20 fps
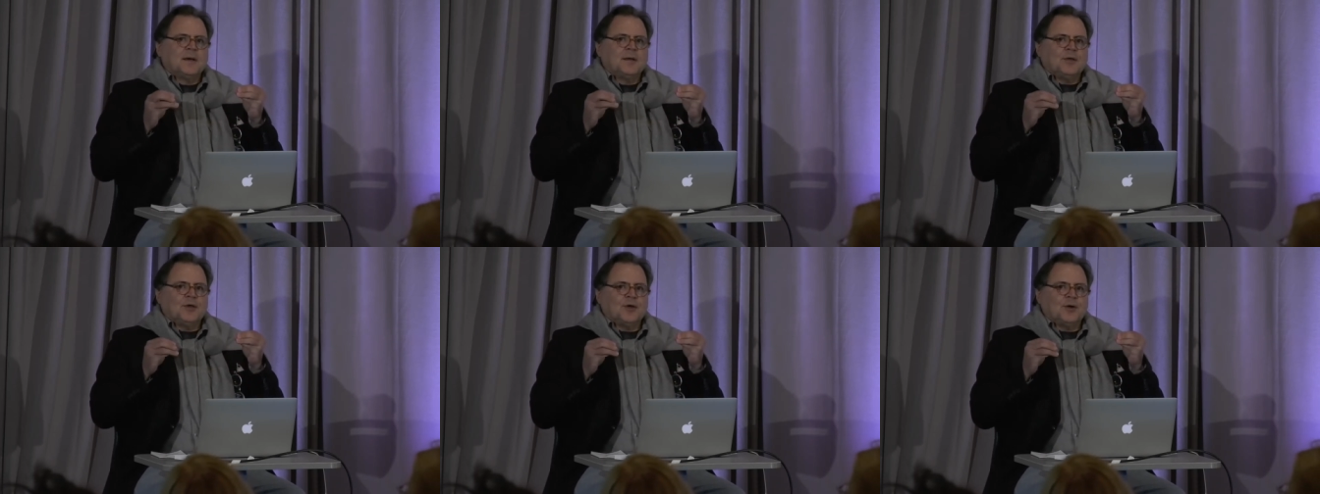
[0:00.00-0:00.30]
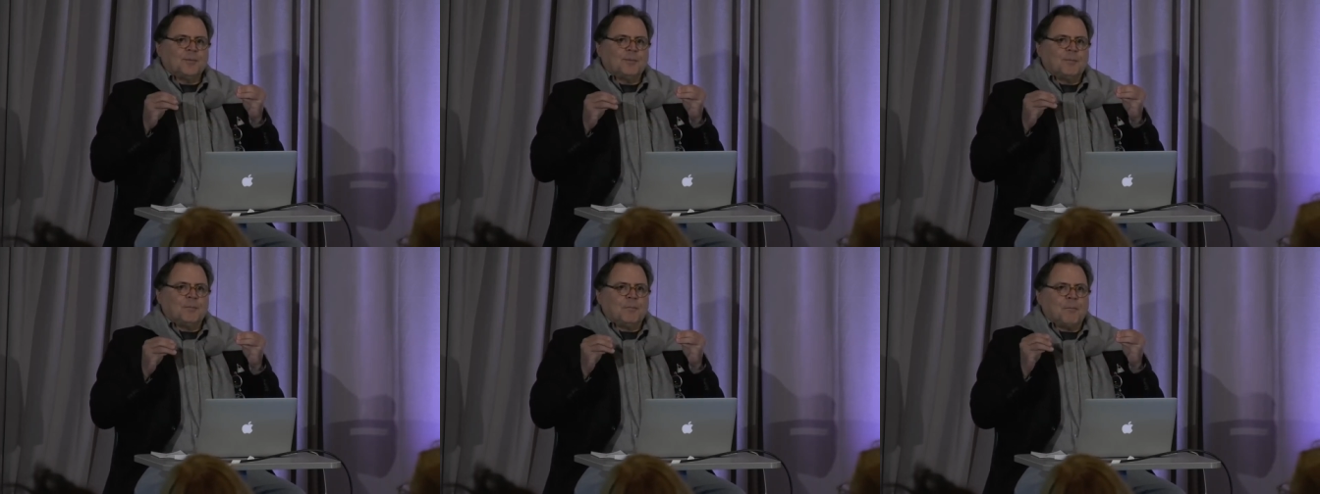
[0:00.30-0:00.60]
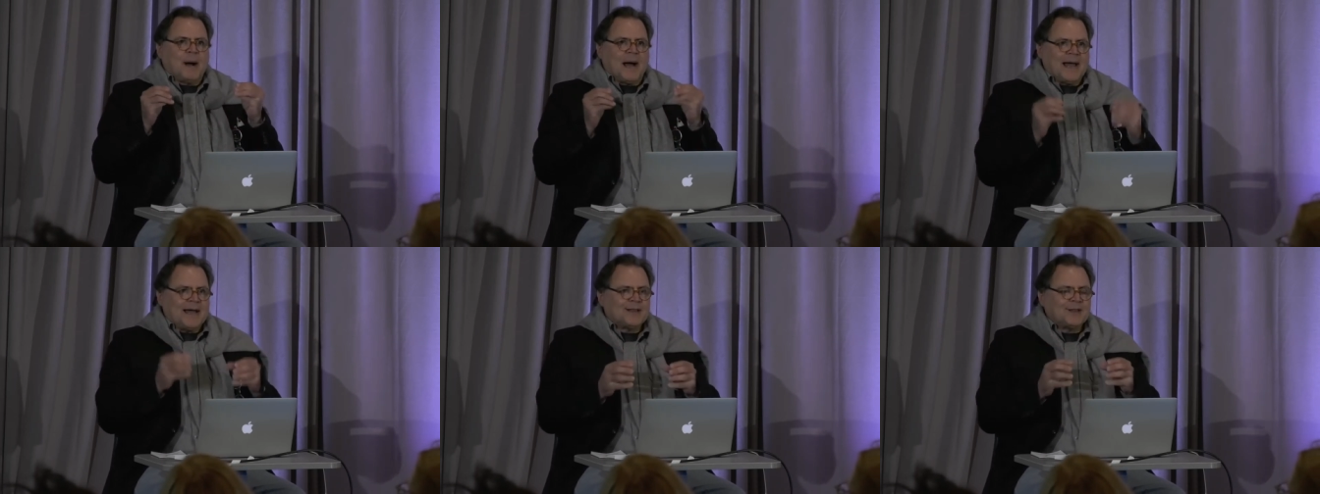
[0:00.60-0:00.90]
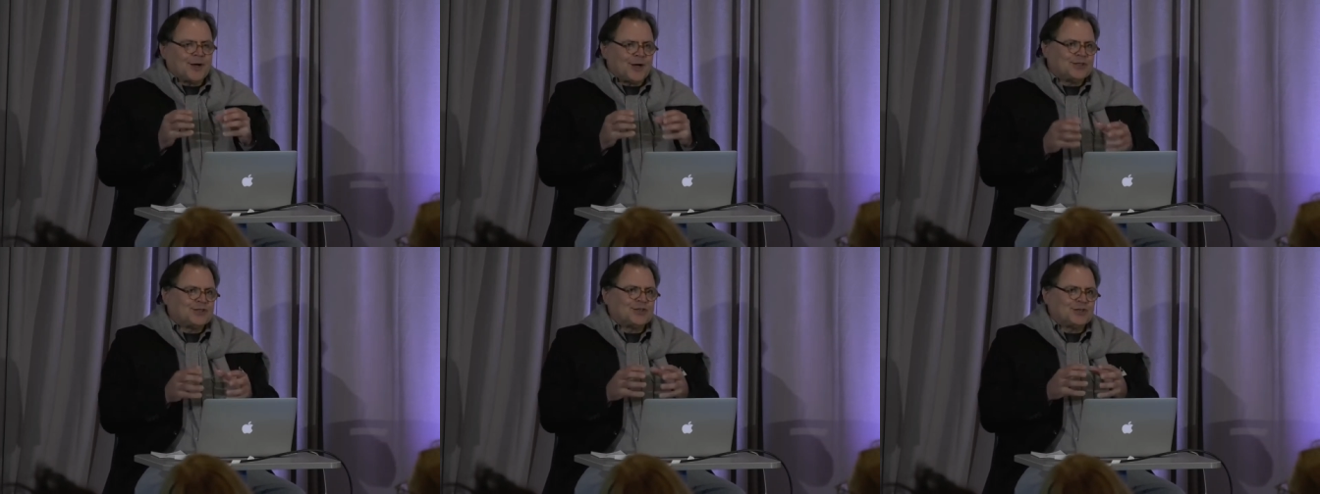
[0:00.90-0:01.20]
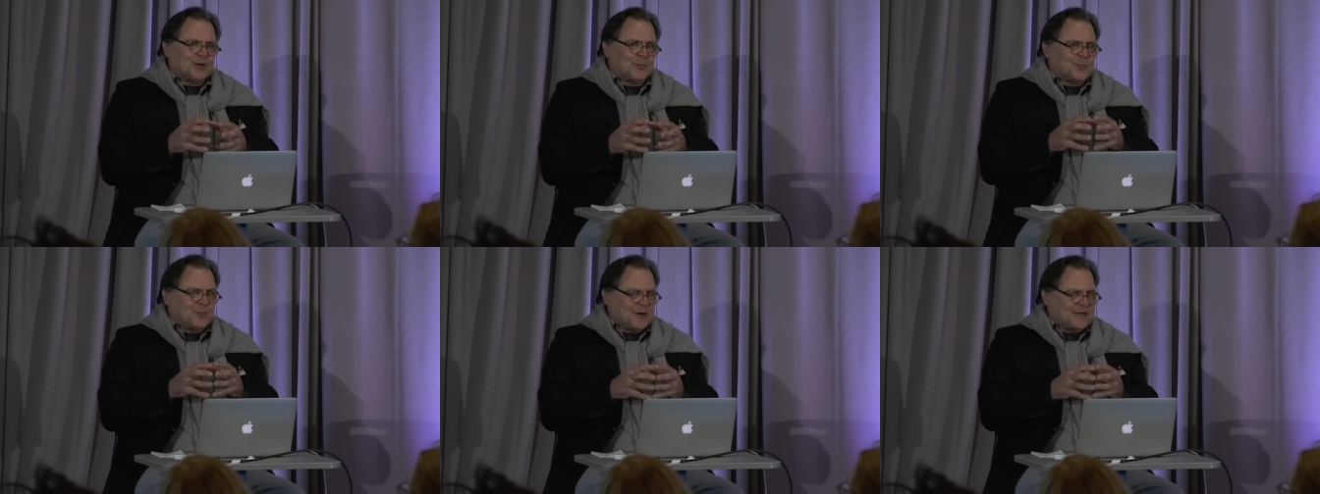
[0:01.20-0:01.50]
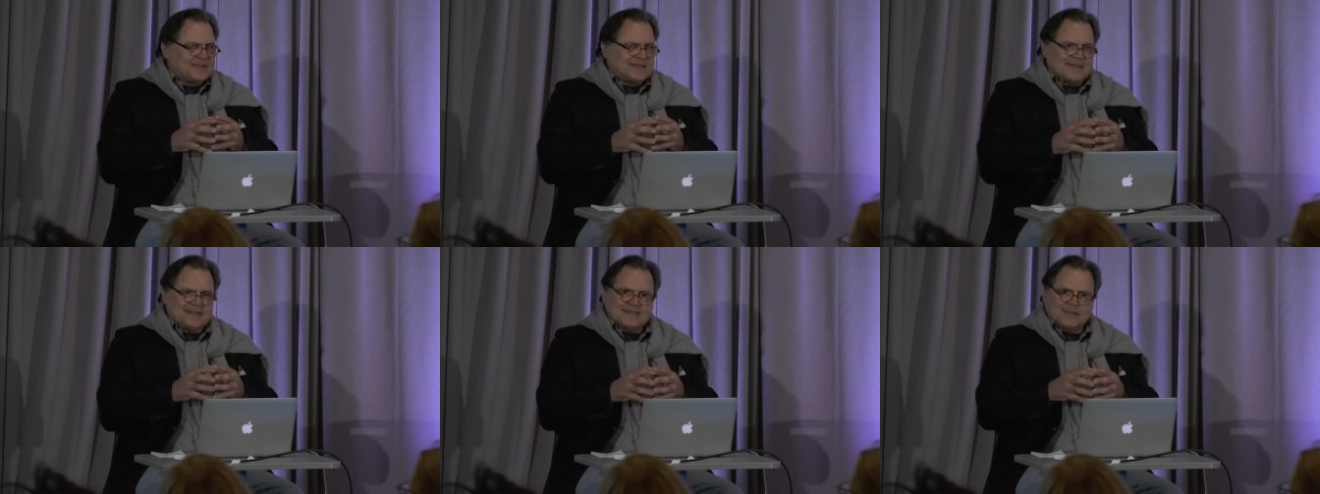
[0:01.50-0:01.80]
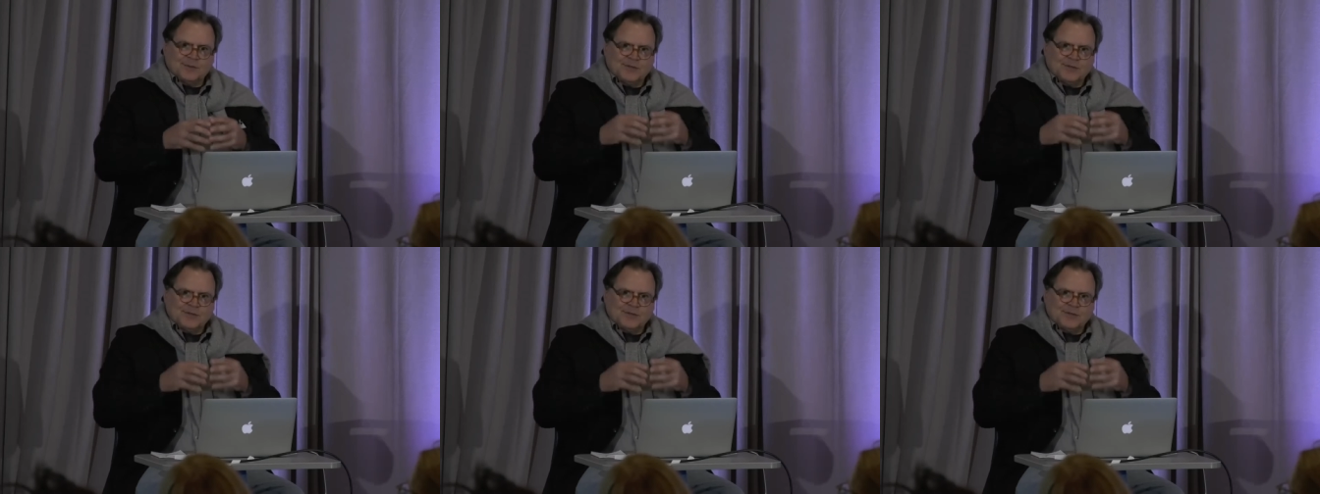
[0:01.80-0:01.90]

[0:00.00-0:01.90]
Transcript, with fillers: you know, biological presence.